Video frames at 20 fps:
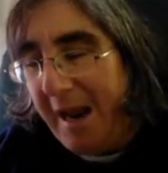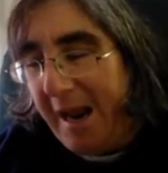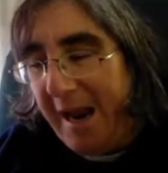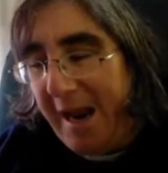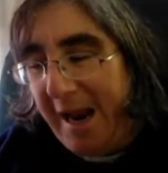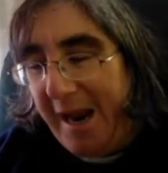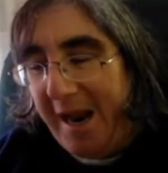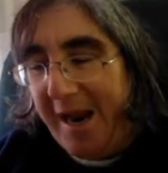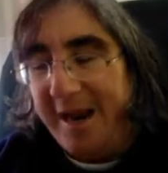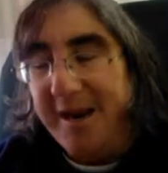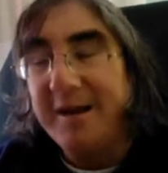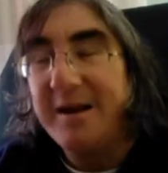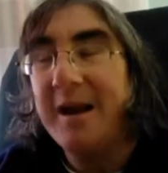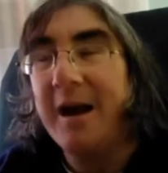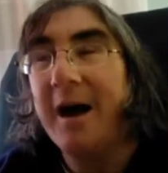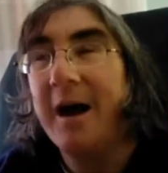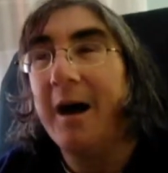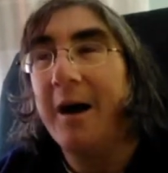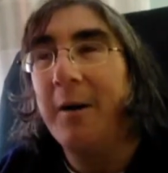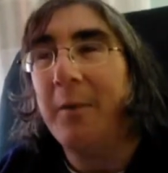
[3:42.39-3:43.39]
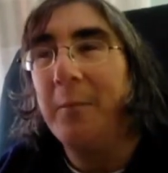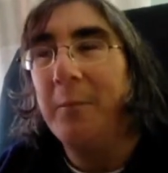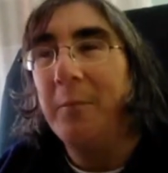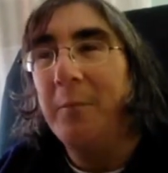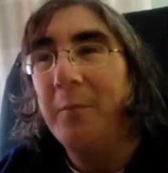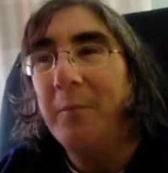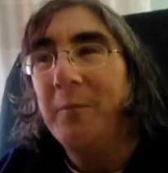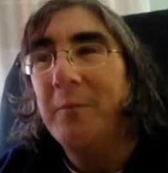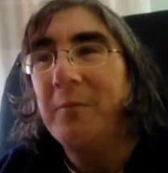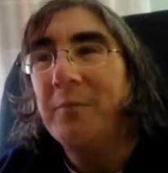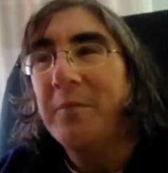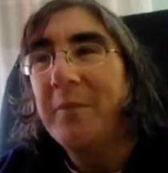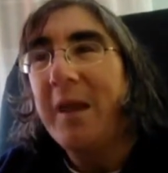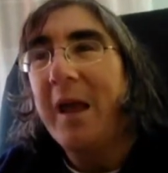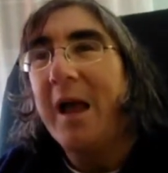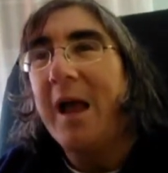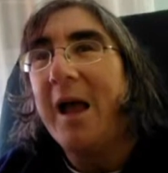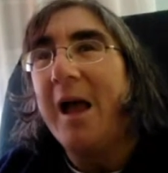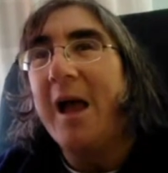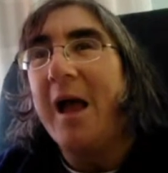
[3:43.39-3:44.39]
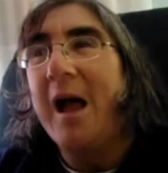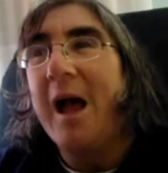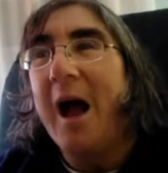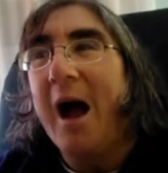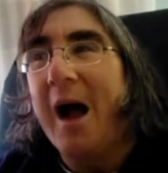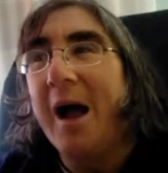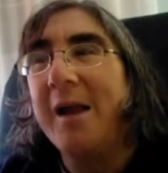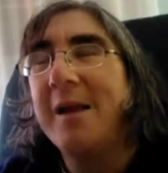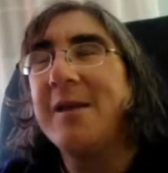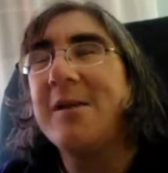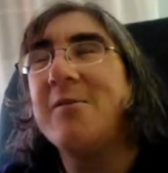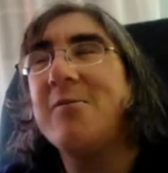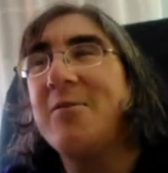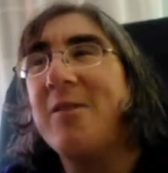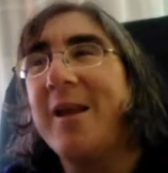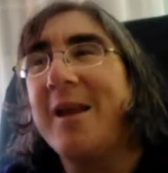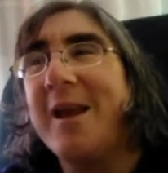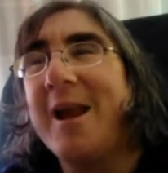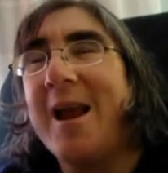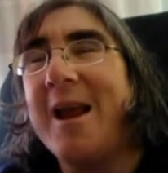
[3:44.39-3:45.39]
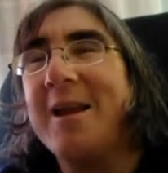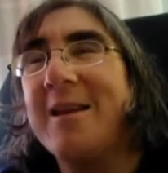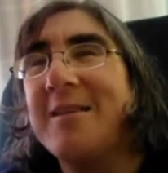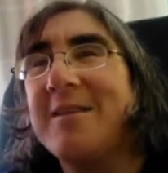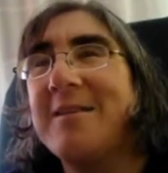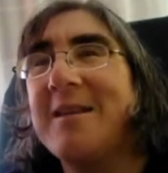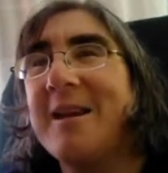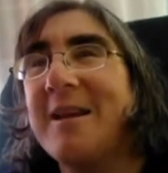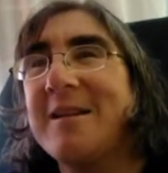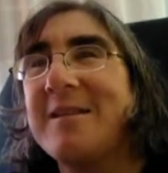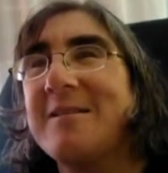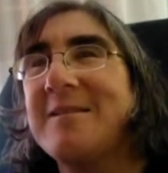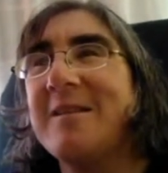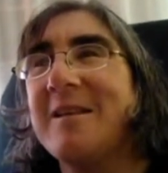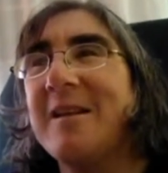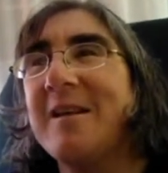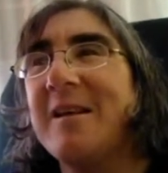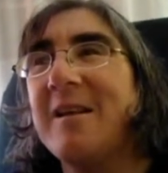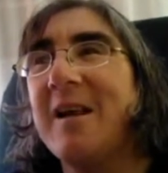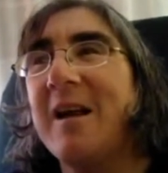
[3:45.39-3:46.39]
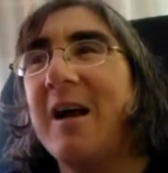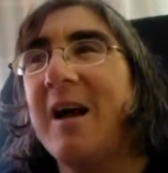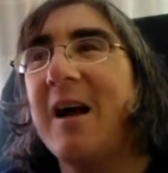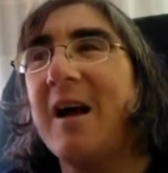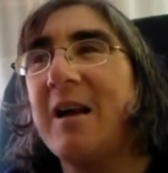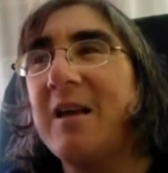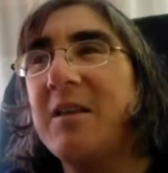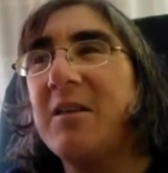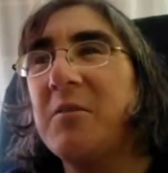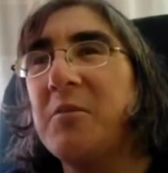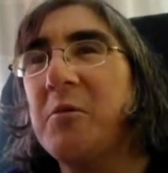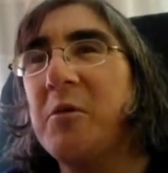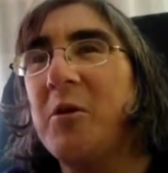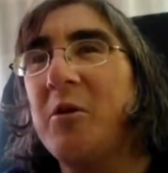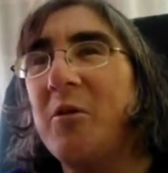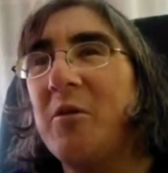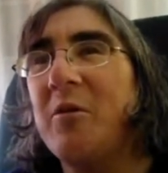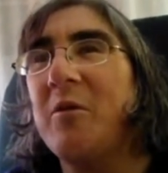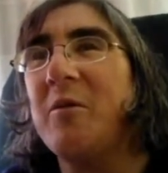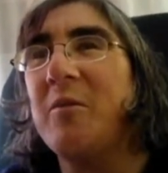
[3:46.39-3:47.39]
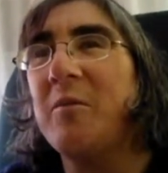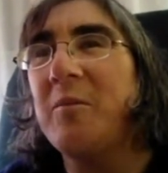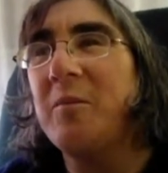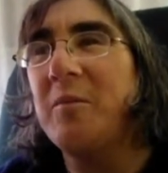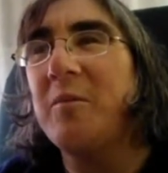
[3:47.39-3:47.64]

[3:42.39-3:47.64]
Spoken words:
And I know they have section a small